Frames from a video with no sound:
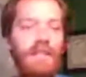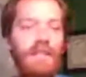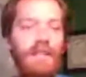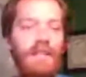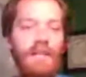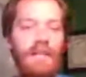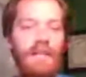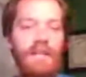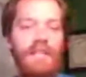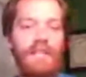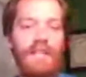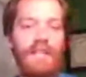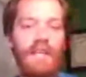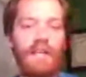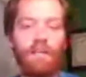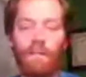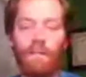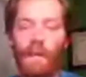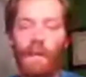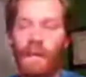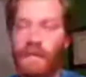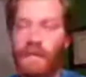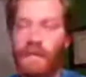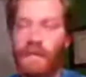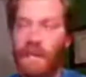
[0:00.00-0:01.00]
It's like
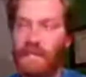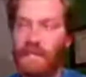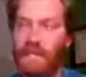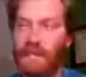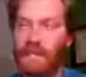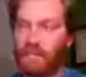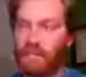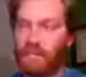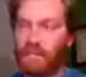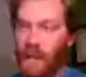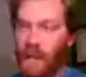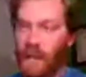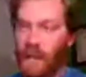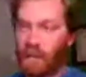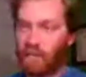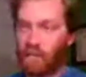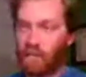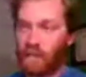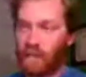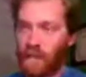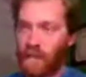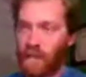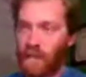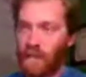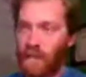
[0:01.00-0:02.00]
writing that stuff
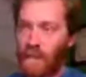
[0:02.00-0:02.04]
down,